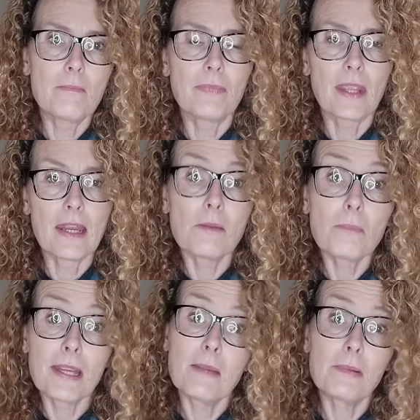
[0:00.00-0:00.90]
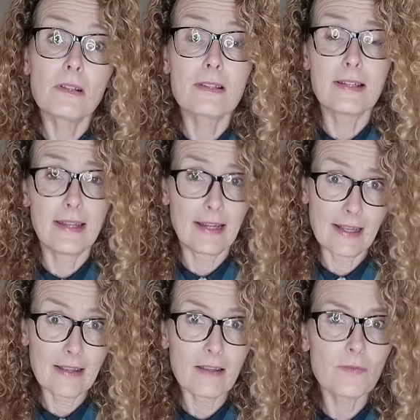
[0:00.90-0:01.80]
in people's
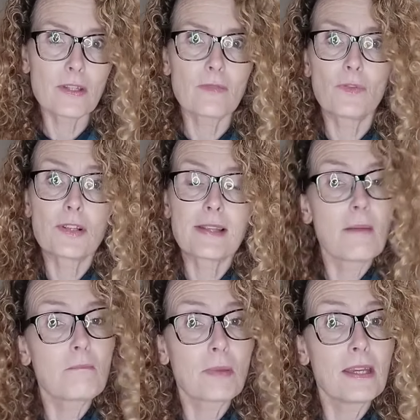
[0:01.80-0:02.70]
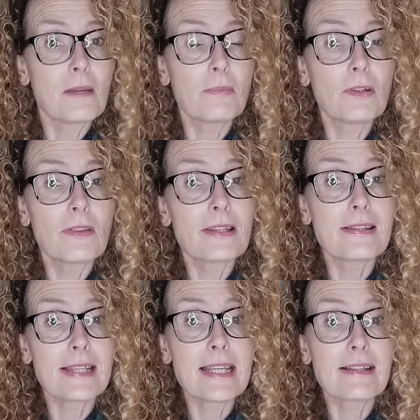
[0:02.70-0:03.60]
lives. For some people, the
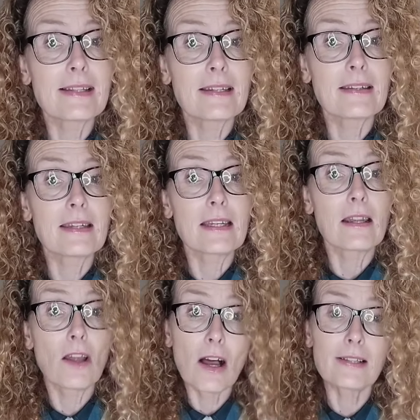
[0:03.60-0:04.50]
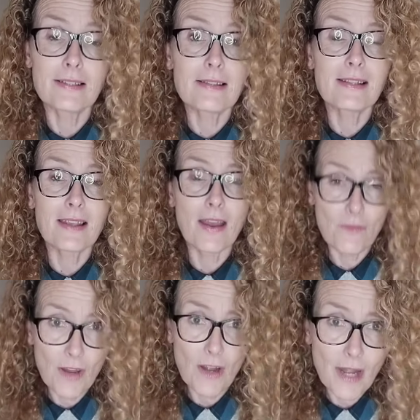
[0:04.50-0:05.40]
season lasts a
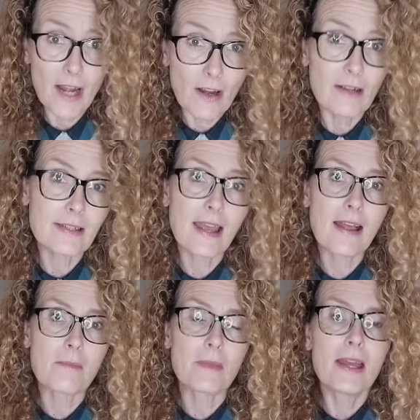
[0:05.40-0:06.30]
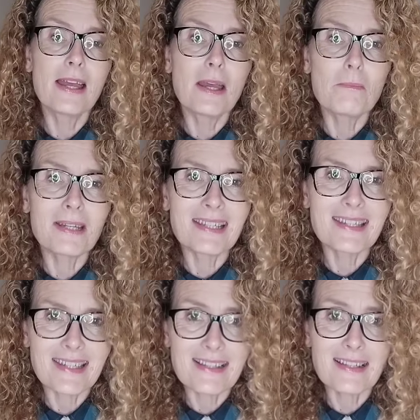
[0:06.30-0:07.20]
very long time, but
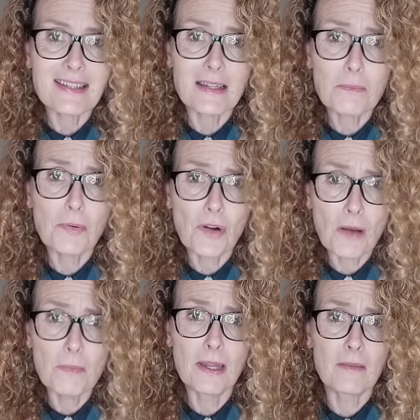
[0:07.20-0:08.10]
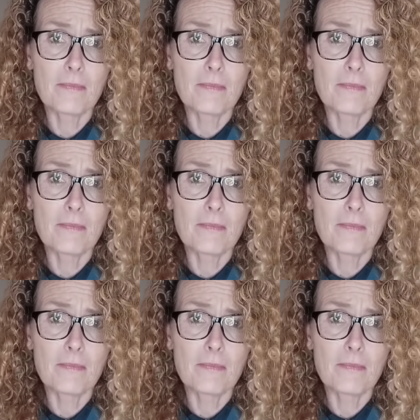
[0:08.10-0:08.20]
it isn't a problem.